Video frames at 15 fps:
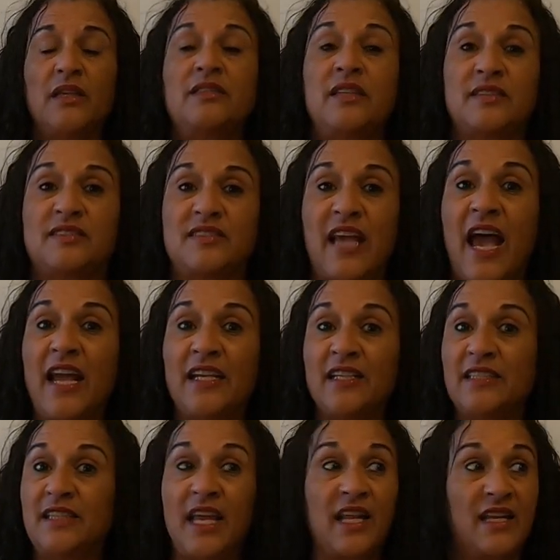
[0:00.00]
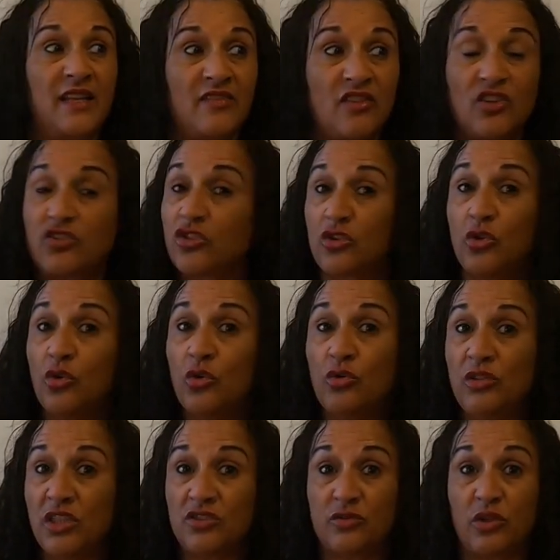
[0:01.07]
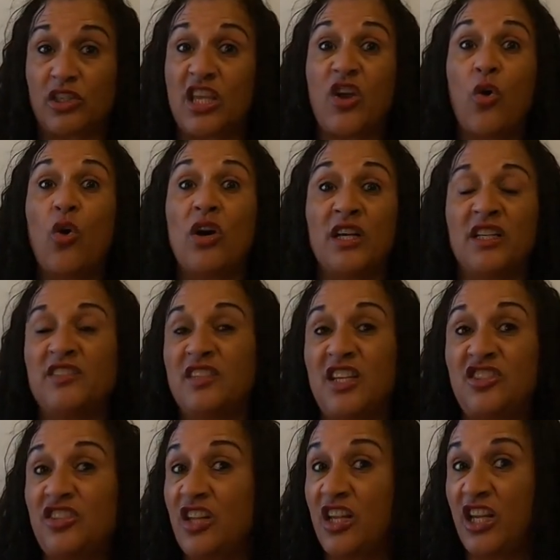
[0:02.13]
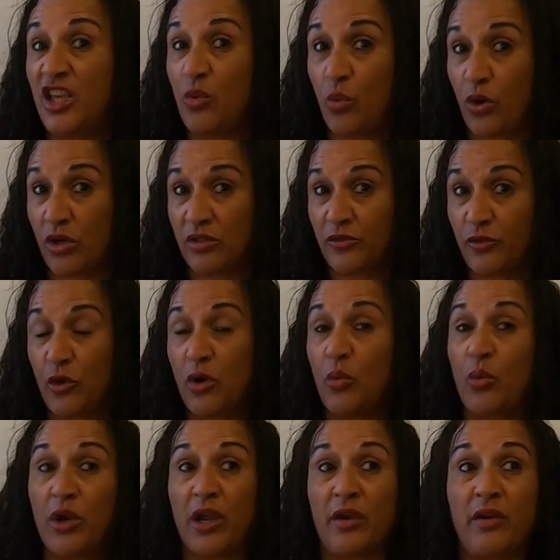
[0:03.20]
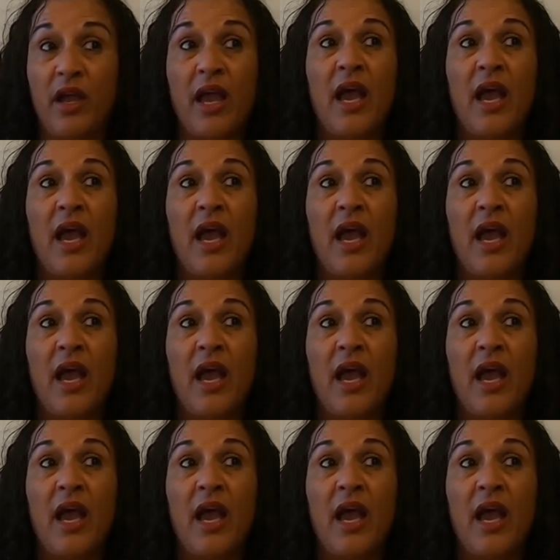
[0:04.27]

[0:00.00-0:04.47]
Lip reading: decided that the school district, the organization that he worked for, where